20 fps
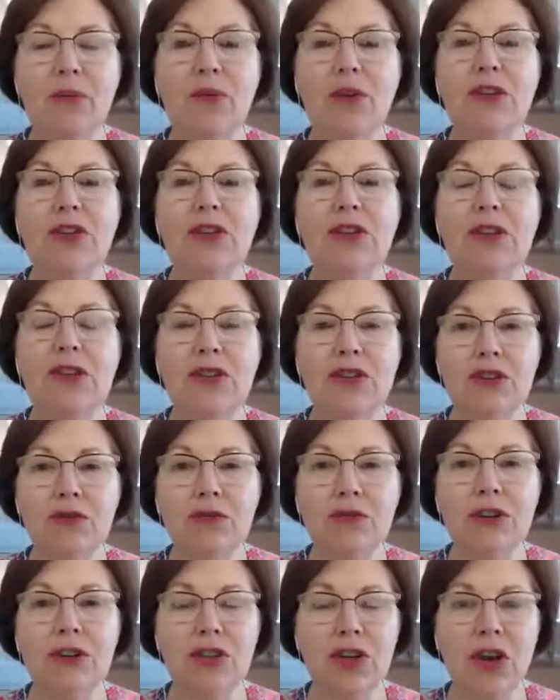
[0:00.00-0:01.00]
which is a
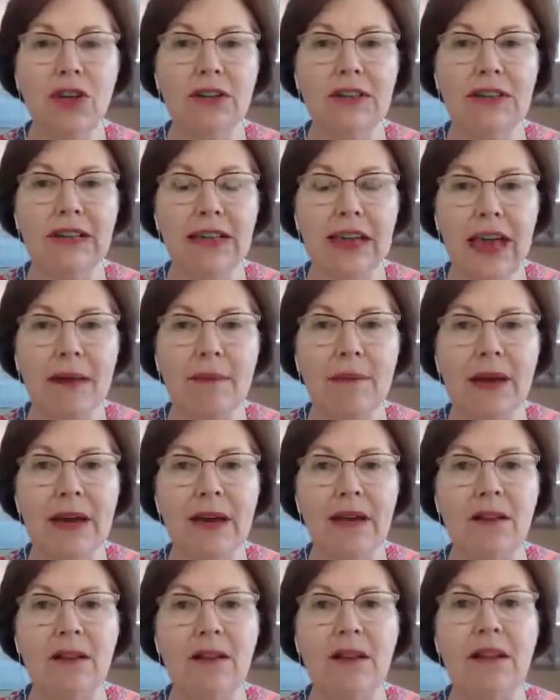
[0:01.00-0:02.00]
neurotoxic
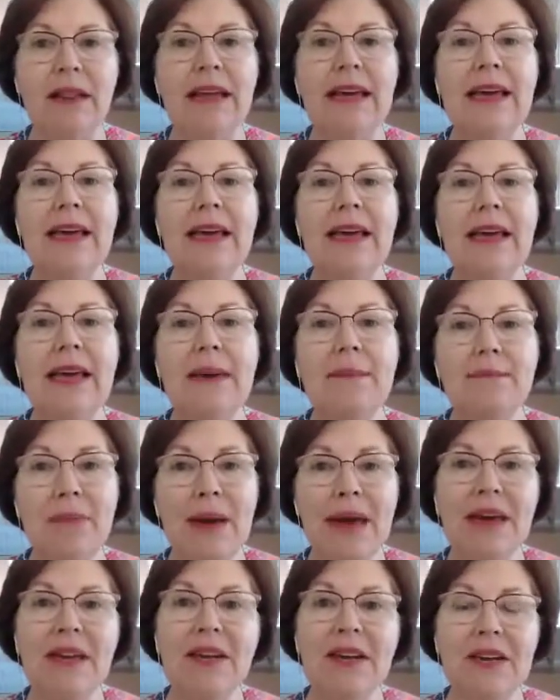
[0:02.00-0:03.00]
chemical,
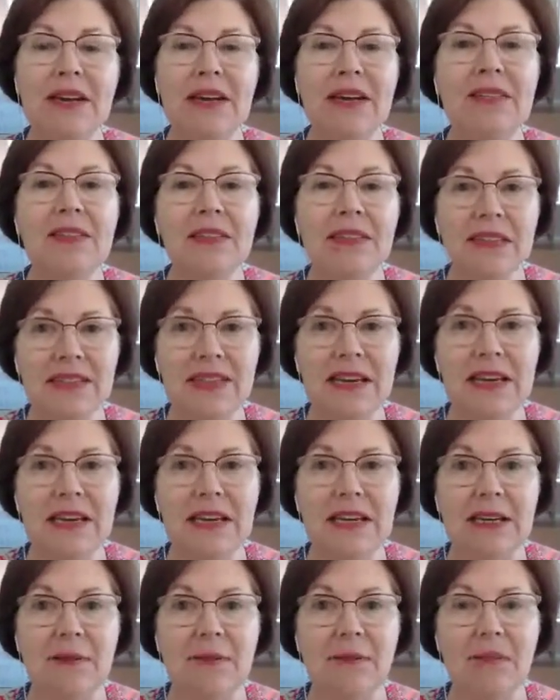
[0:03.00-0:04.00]
embedded in the
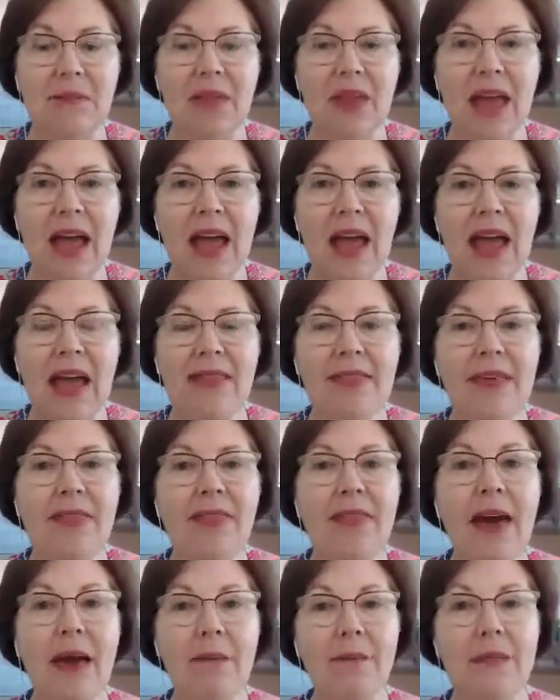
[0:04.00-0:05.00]
seed. And then
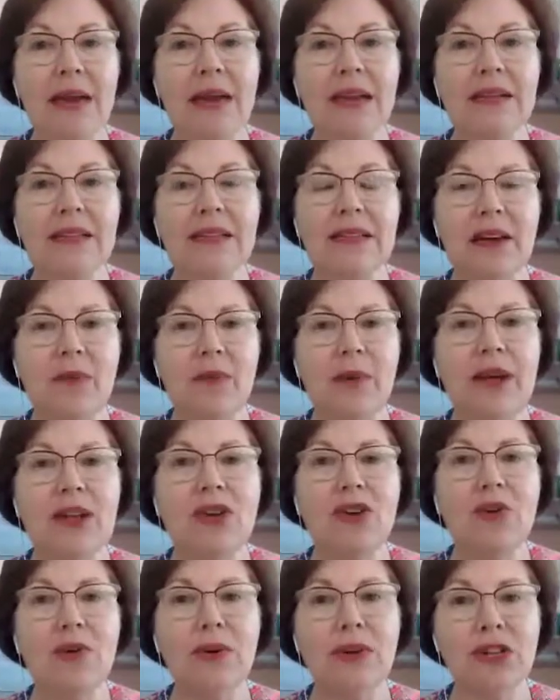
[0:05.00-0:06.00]
that means that when
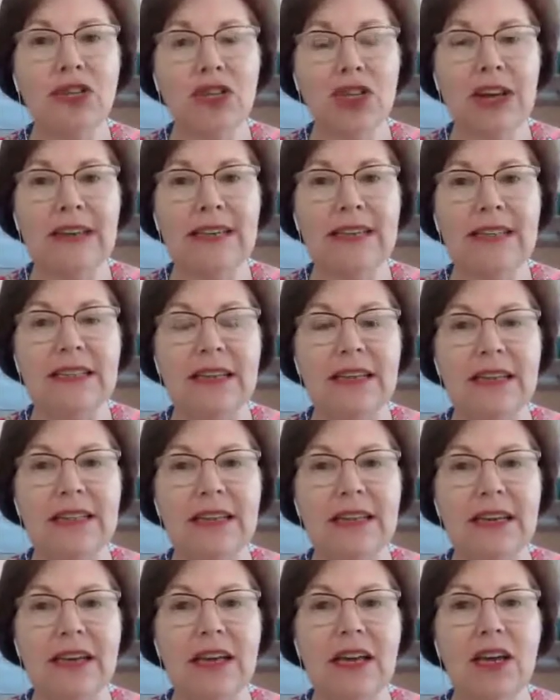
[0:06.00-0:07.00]
you ingest it,
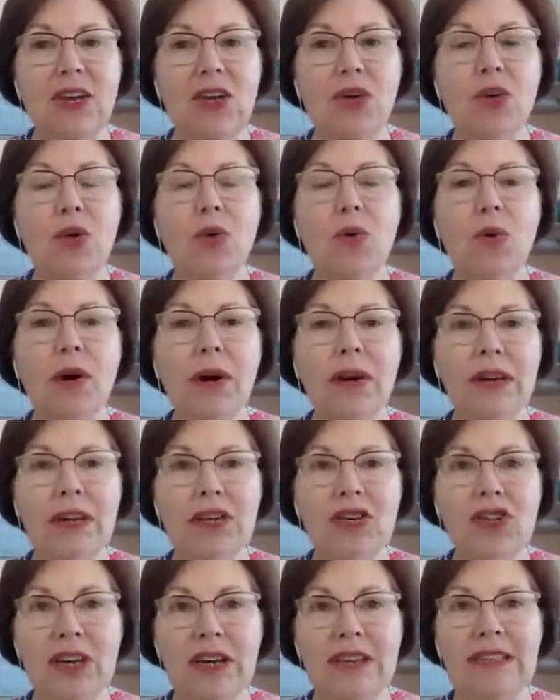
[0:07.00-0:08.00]
you are
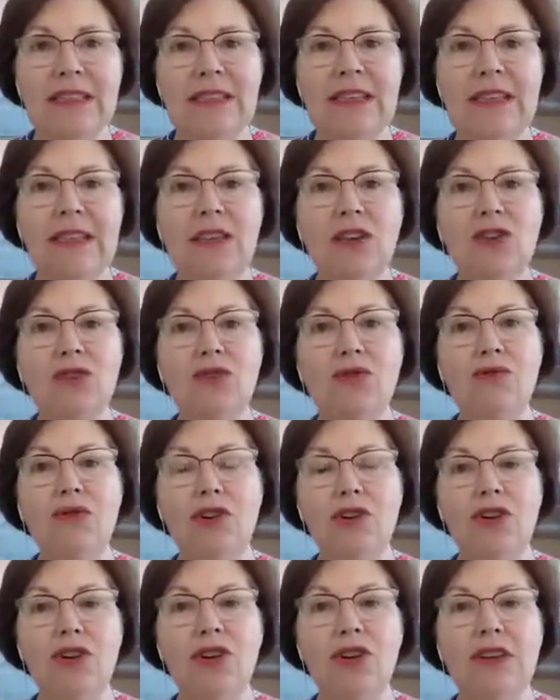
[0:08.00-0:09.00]
ingesting the
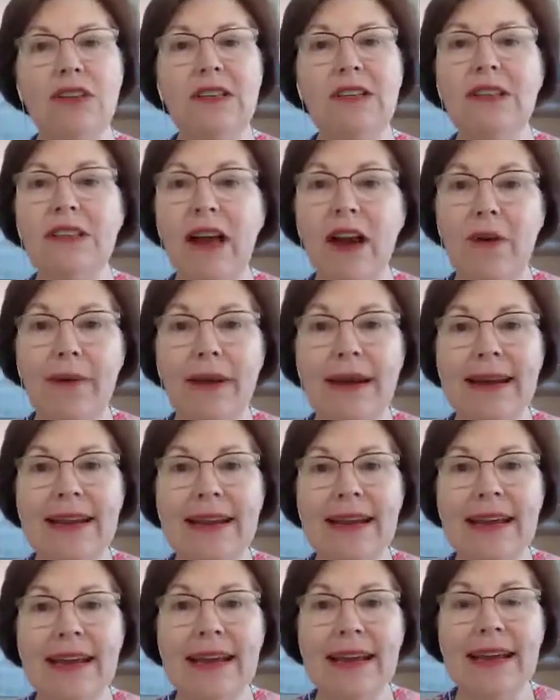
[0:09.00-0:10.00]
neurotoxin
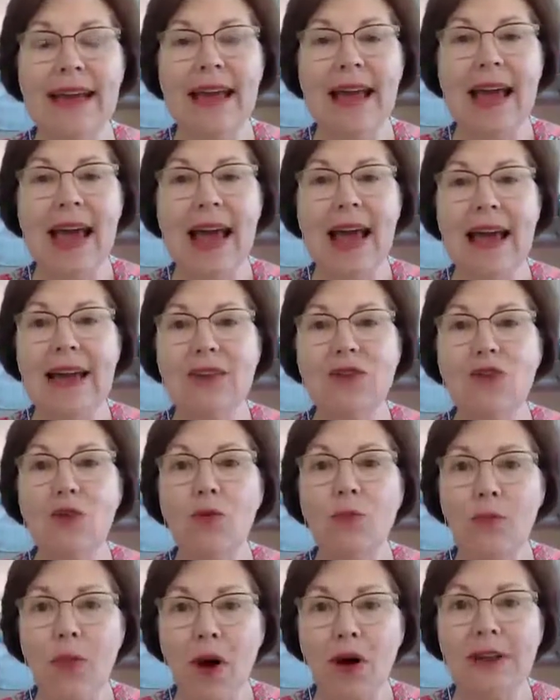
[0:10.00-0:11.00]
directly, and your
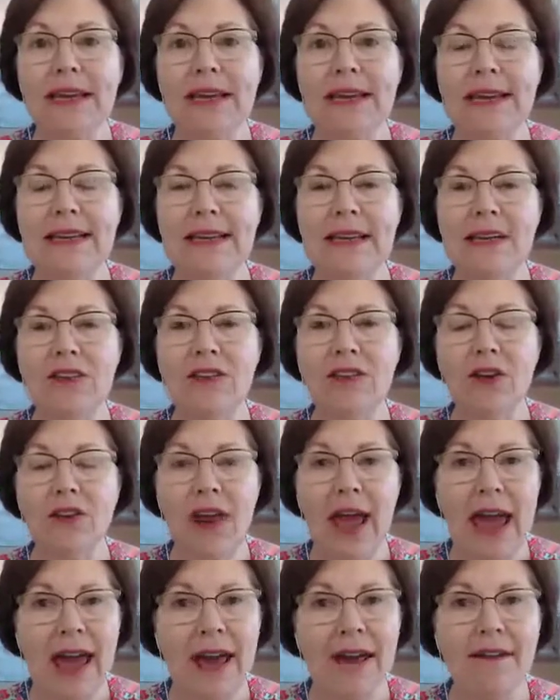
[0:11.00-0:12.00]
body does not
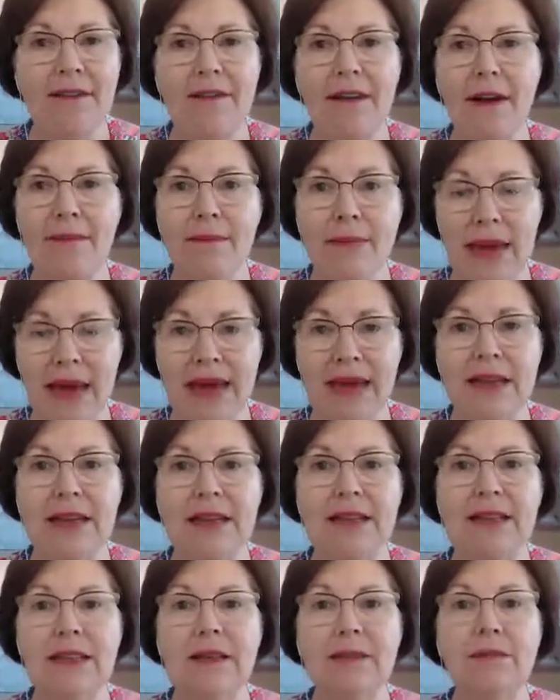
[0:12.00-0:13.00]
have a
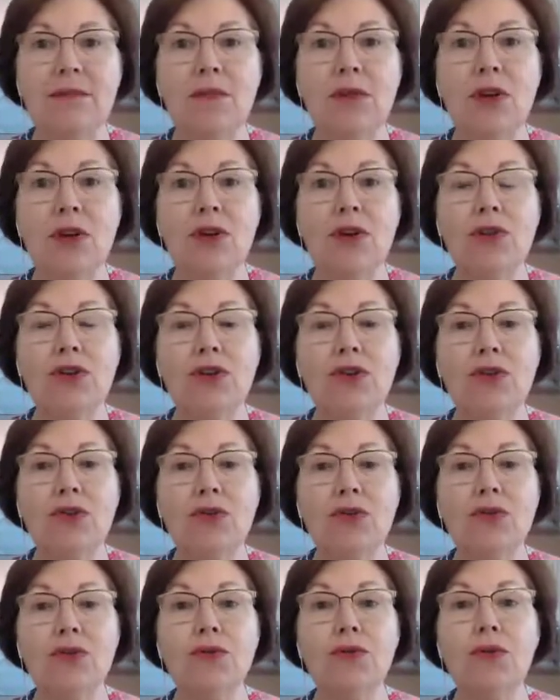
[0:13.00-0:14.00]
mechanism
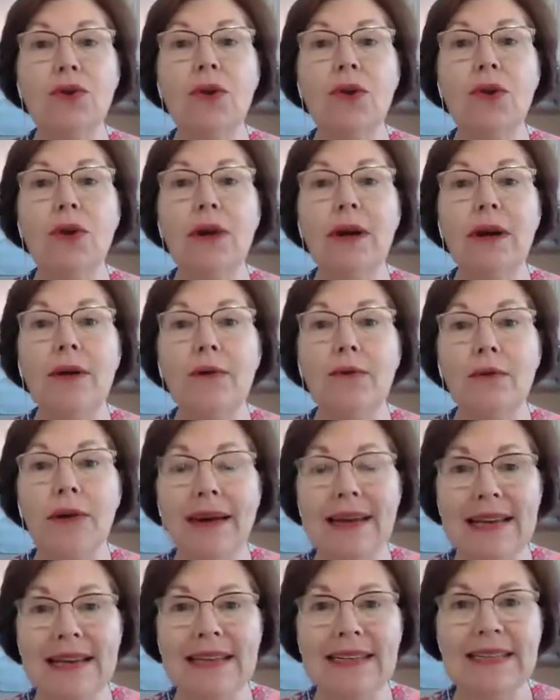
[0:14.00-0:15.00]
to
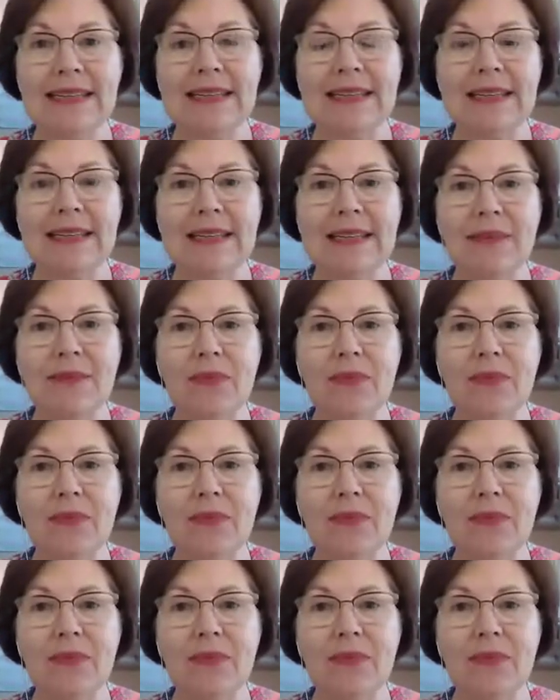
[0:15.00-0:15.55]
release this.